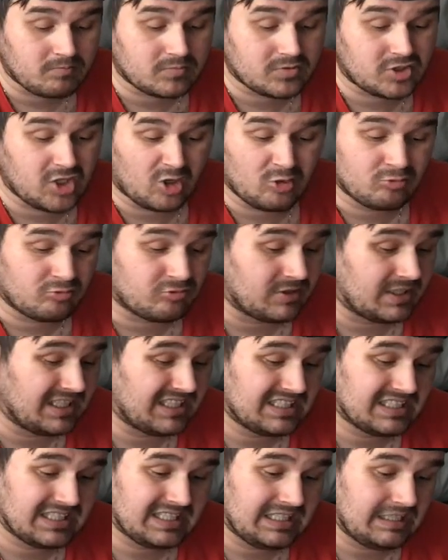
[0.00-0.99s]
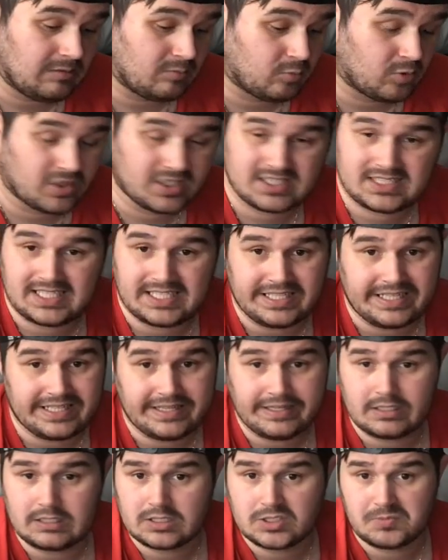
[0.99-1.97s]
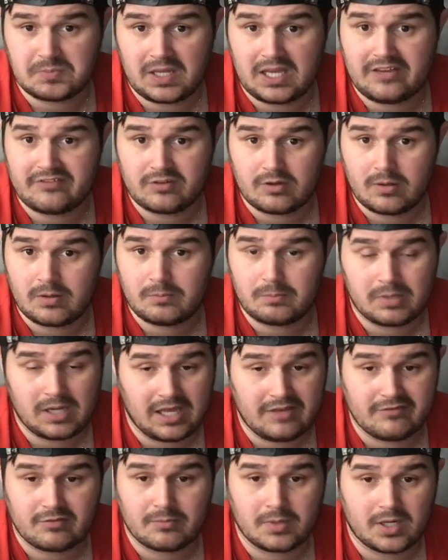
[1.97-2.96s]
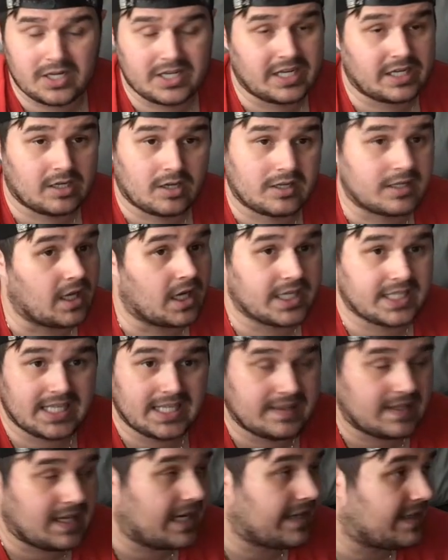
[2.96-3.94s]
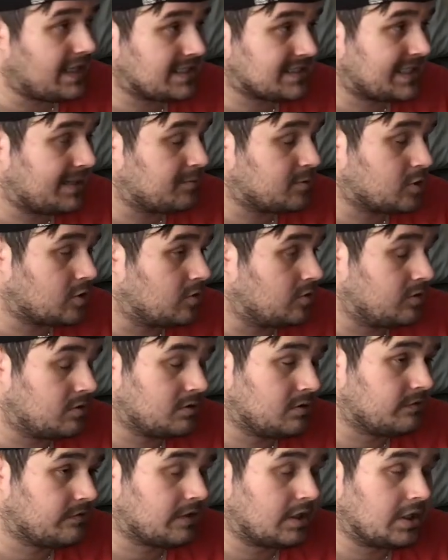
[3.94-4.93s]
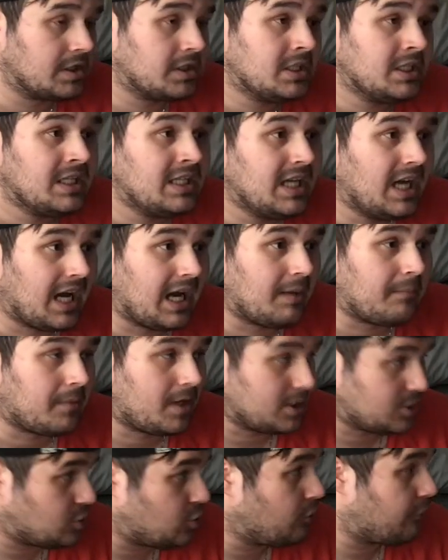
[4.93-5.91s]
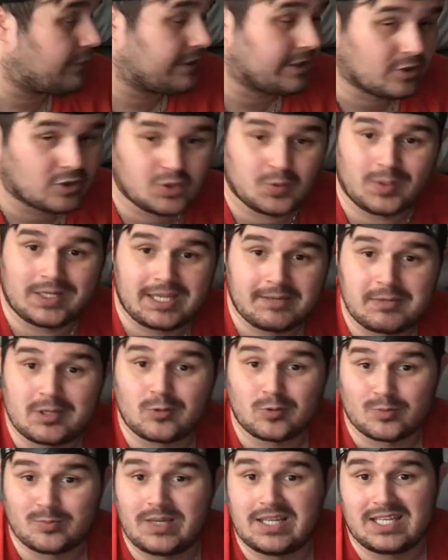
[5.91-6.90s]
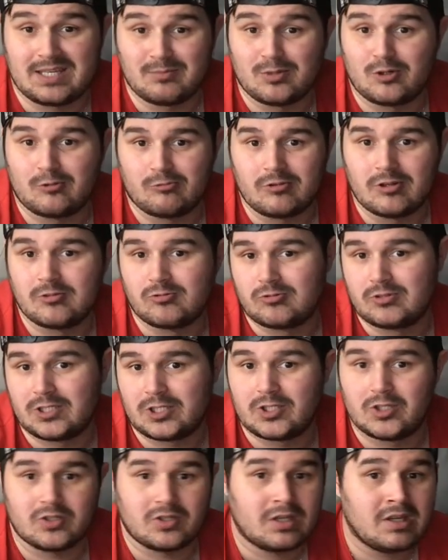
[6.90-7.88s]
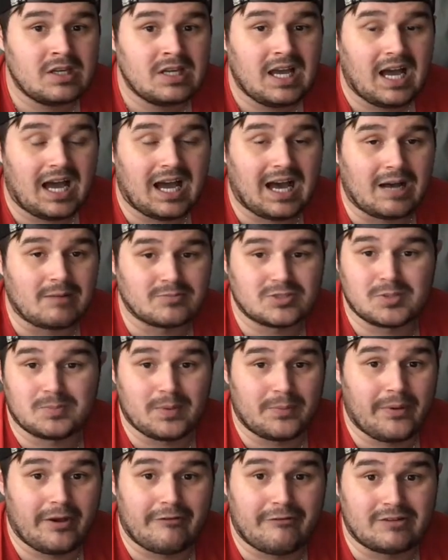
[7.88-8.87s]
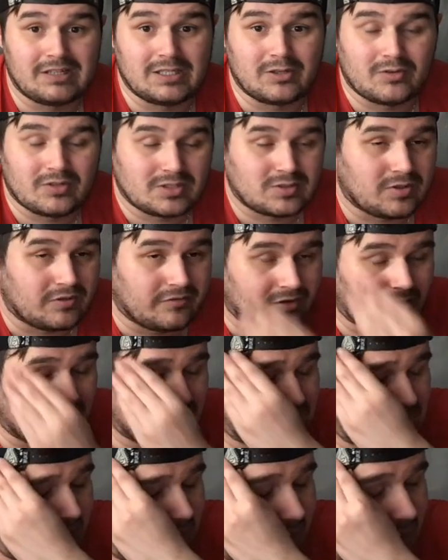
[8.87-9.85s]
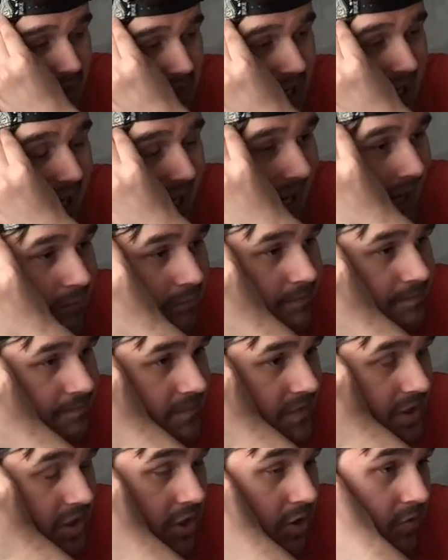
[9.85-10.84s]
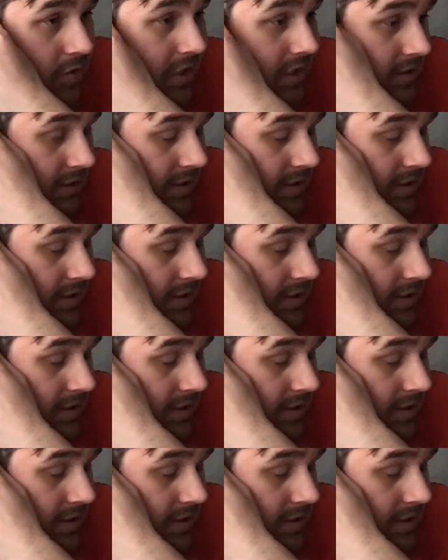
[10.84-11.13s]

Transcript: don't really want to see an English player playing for Bayern, and I get that, and that's absolutely fine. But I do think Joshua Kimmich would make him look really, really good. To be perfectly honest with you, so that